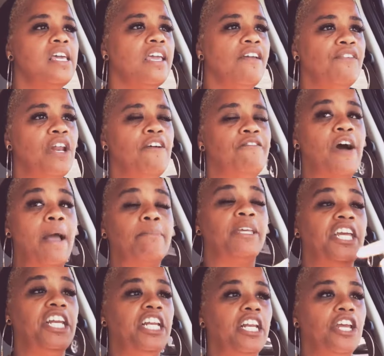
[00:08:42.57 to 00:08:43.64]
even if I'm
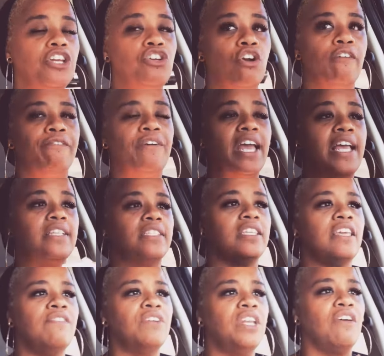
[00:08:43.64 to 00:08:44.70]
getting in your face,
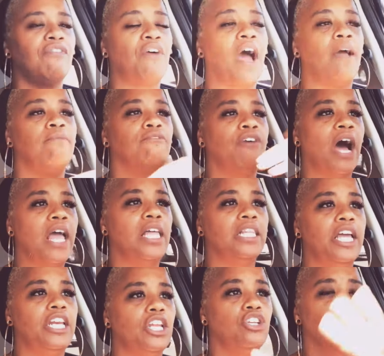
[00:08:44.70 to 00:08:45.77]
even if I'm
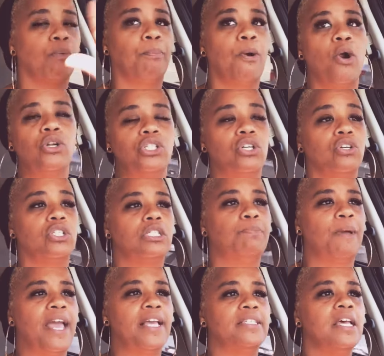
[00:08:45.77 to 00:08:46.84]
violating your personal
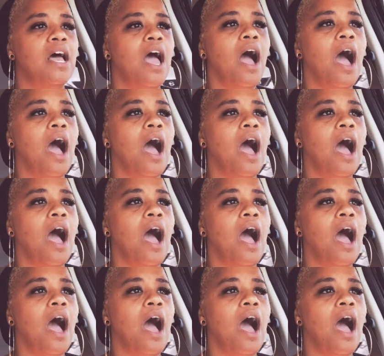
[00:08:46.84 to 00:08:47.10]
space.